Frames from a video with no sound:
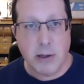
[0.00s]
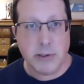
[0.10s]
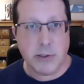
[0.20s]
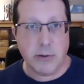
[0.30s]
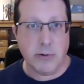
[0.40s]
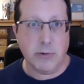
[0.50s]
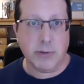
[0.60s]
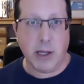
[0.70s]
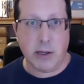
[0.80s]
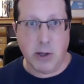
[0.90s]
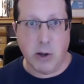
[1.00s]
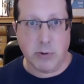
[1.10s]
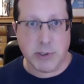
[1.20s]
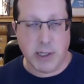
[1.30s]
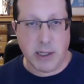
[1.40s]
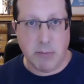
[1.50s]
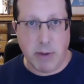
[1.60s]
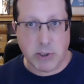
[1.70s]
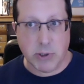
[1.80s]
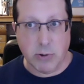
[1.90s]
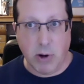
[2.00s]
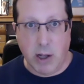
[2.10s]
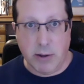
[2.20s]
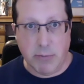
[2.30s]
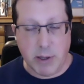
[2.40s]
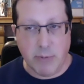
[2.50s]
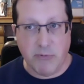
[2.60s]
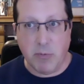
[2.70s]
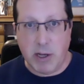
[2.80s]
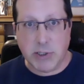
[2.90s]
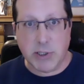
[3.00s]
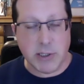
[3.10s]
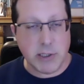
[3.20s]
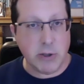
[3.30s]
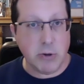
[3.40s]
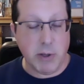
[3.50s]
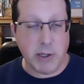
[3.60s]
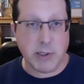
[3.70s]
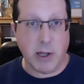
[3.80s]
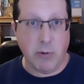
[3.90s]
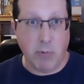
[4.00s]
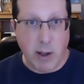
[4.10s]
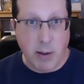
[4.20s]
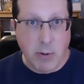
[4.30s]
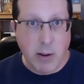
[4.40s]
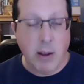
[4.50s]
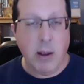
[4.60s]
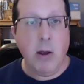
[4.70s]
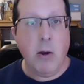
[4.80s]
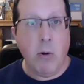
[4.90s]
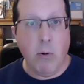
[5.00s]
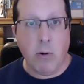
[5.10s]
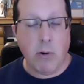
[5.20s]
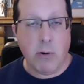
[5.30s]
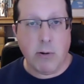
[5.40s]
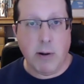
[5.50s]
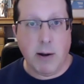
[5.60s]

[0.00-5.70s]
to take notes and then to make sure all of the information is either placed on the web or